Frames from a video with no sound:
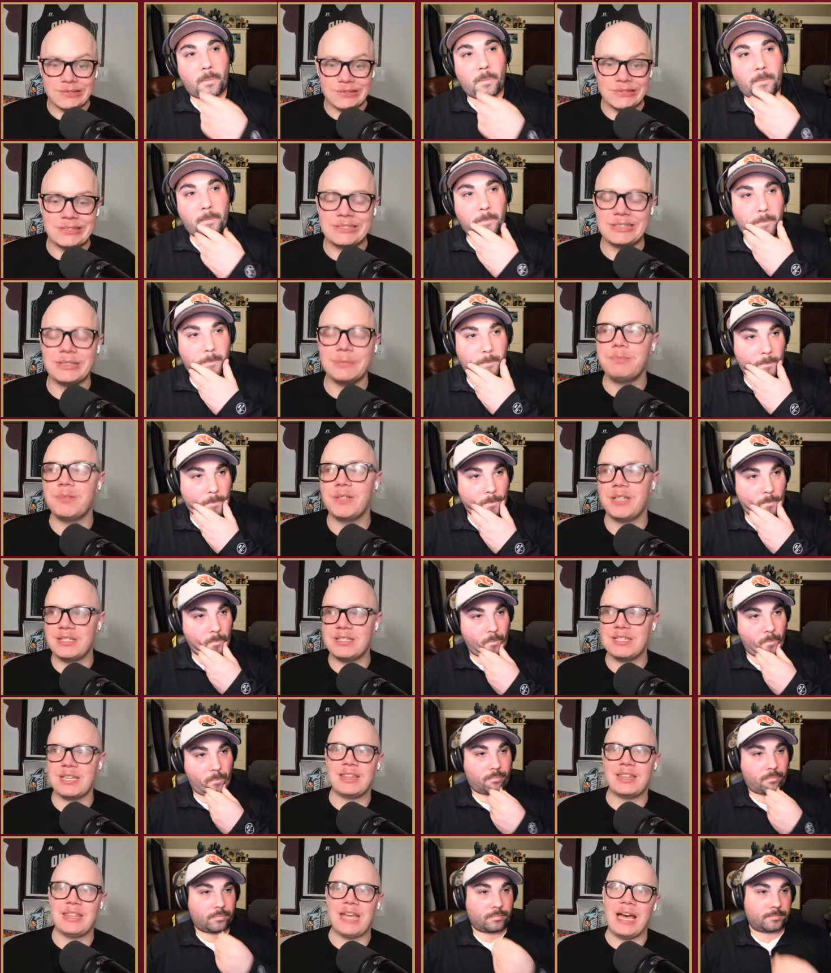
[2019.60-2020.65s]
Speaker 1: ends up, but it's
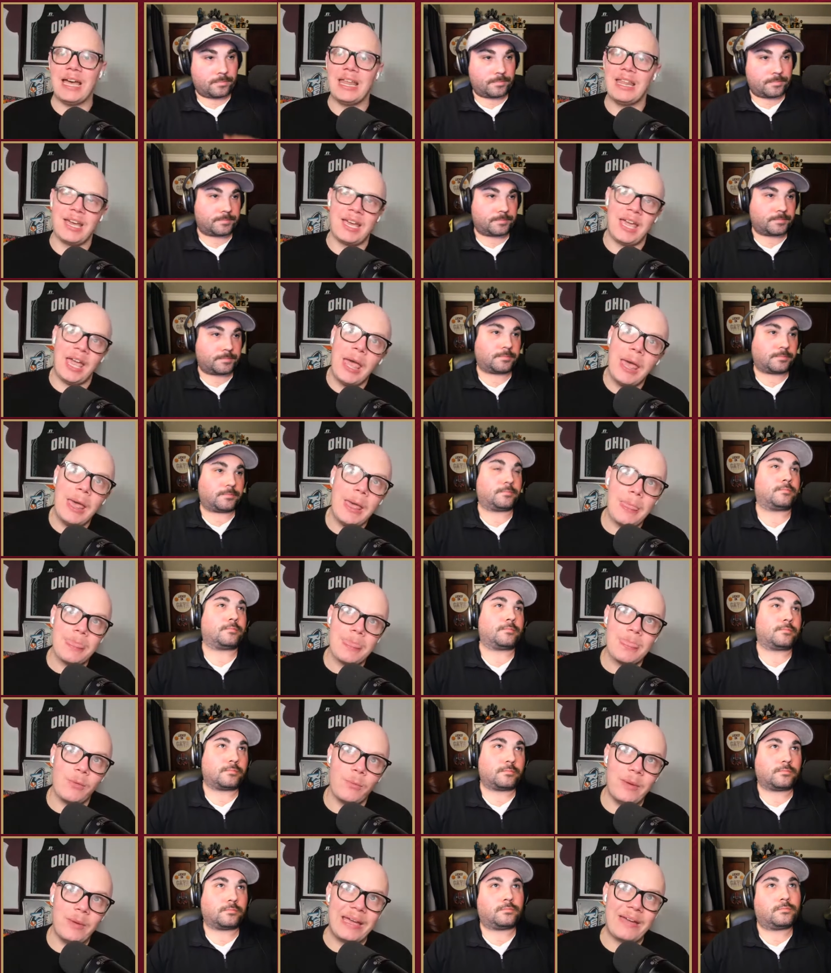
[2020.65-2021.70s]
like that, like
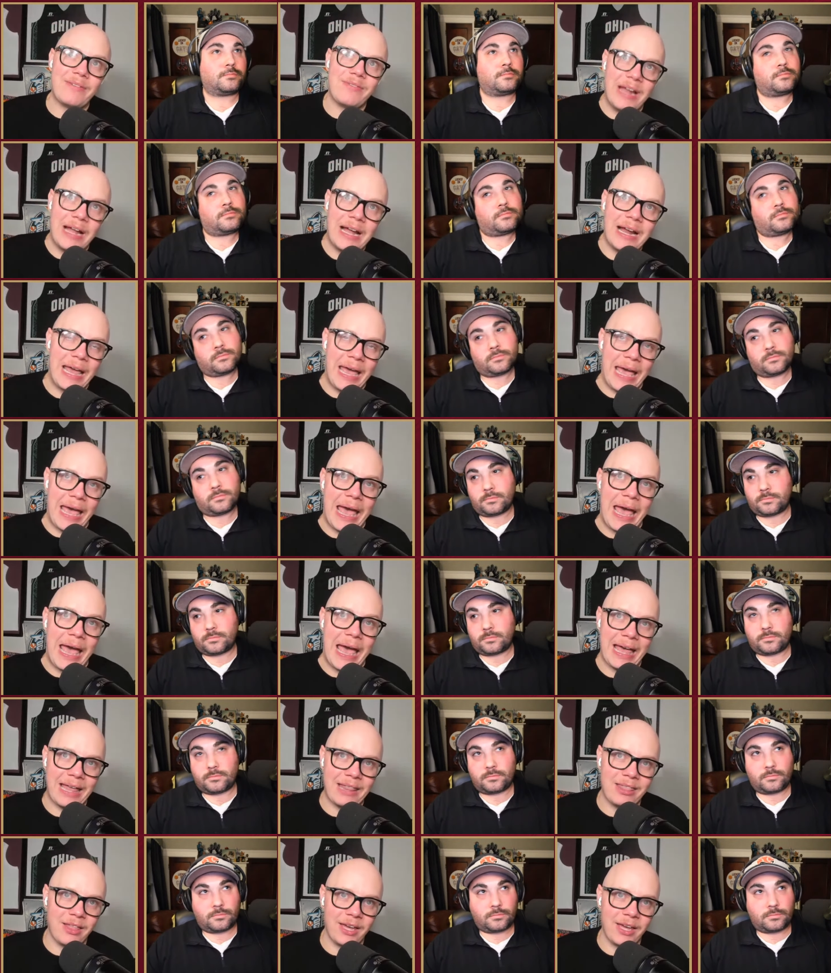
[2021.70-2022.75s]
we have not
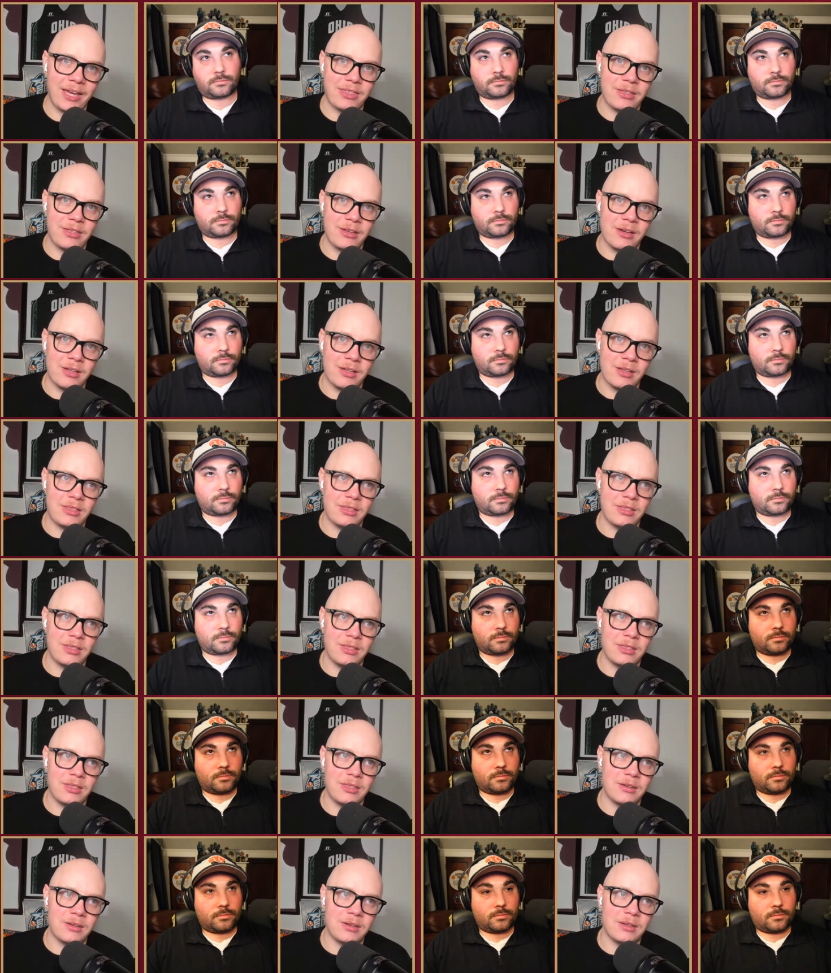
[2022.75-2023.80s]
had like the
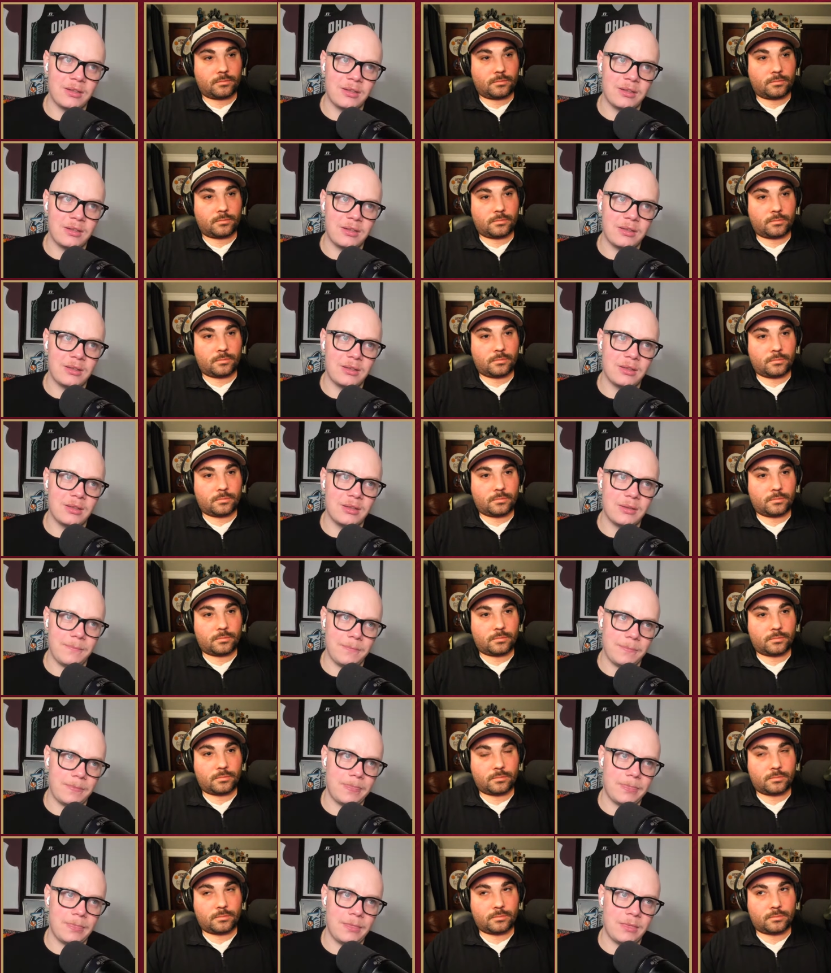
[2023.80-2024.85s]
the
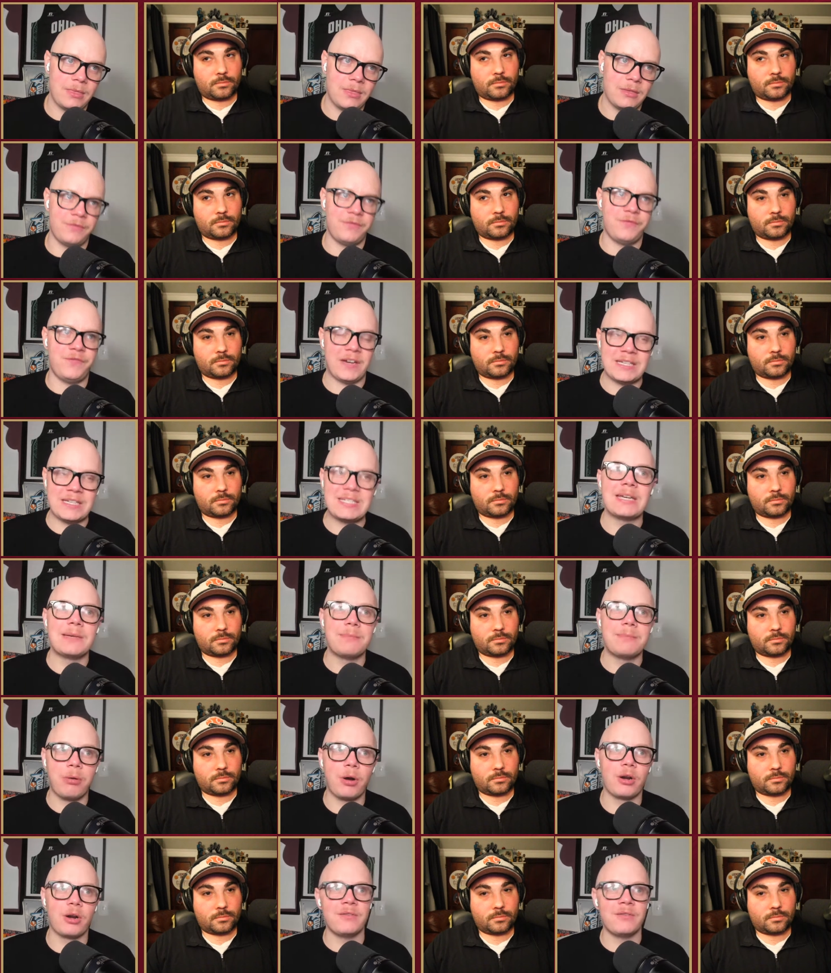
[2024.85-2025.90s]
the fixing
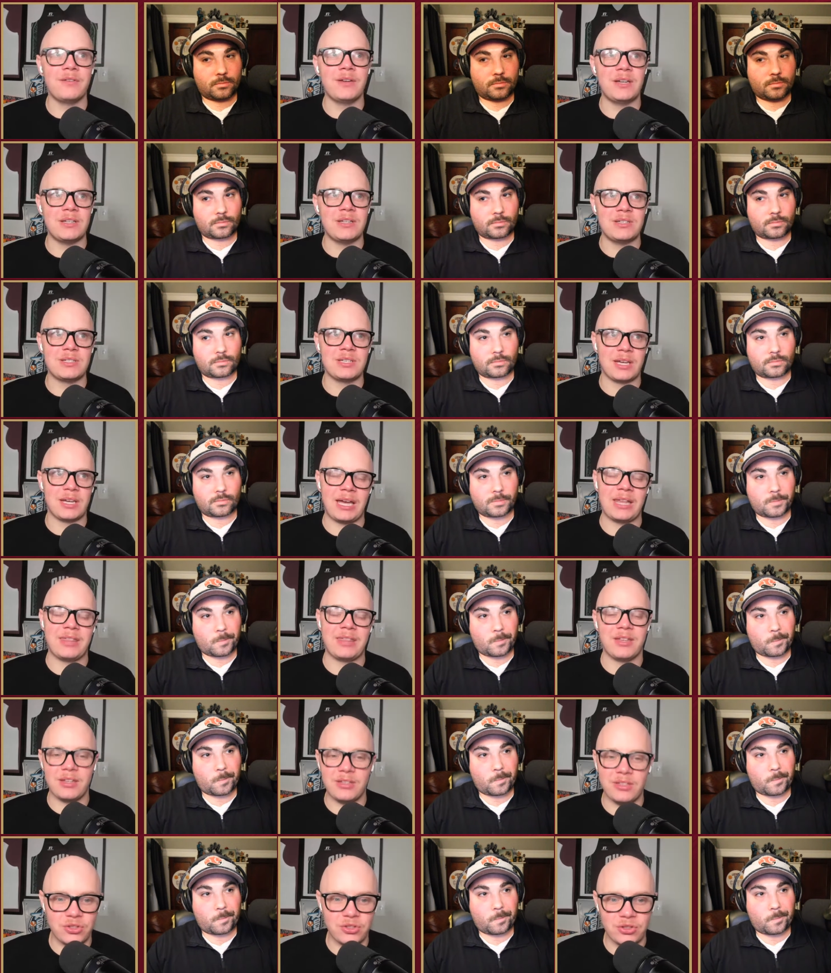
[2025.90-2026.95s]
part of it is like I
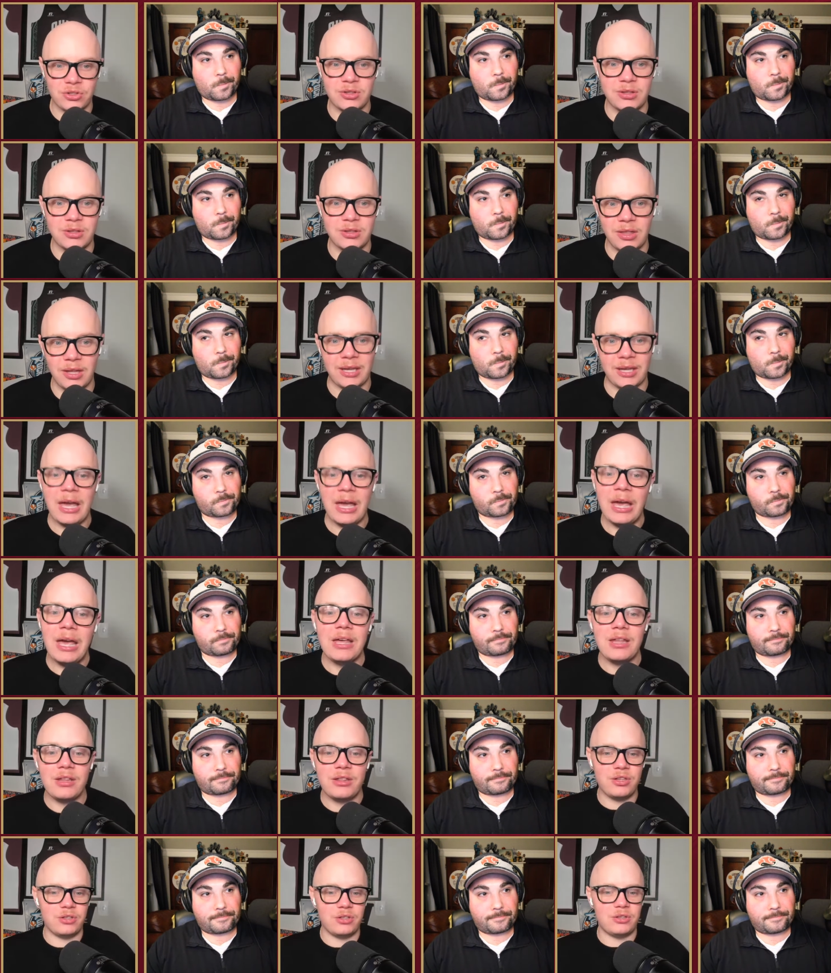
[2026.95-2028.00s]
think the like
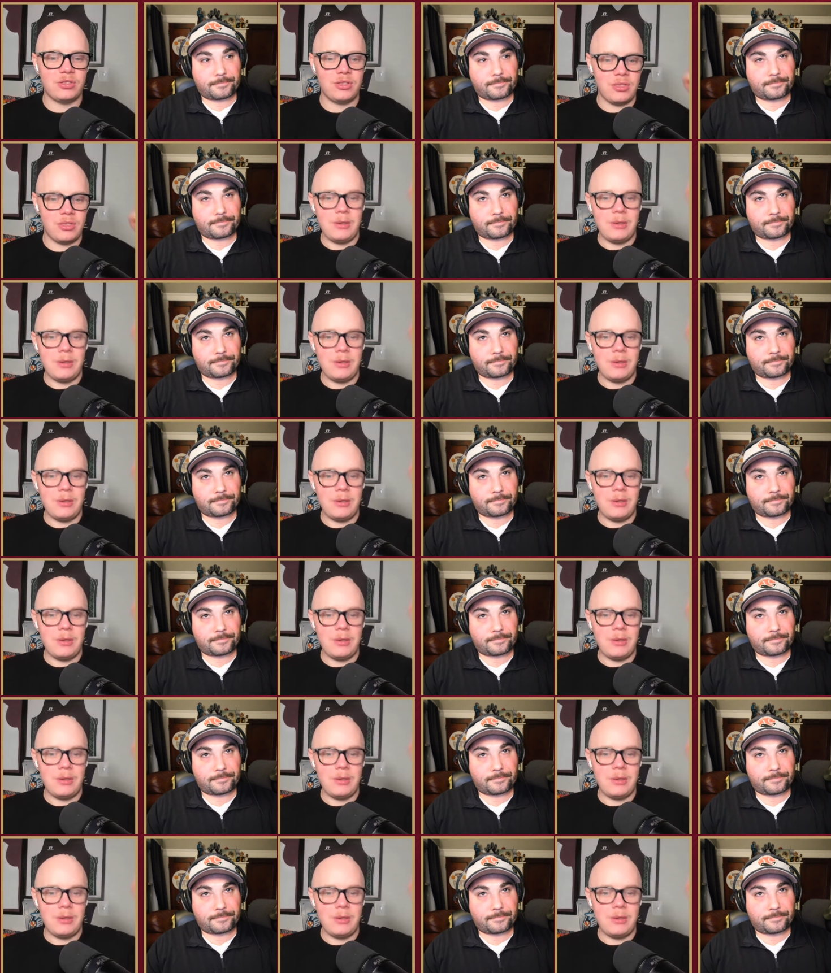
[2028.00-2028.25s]
the